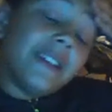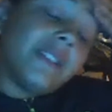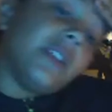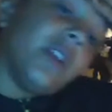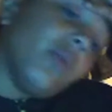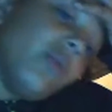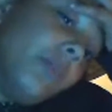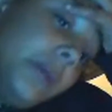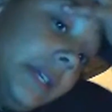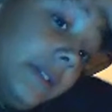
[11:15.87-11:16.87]
there will
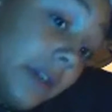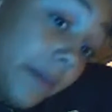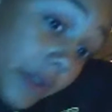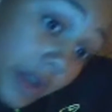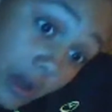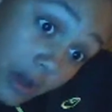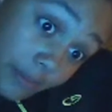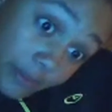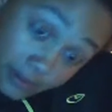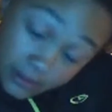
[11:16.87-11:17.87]
be something up.
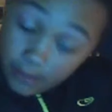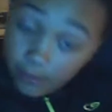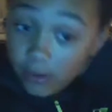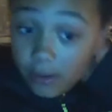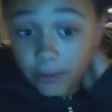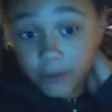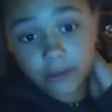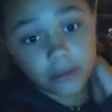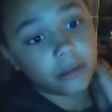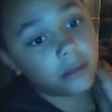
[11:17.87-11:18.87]
I promise.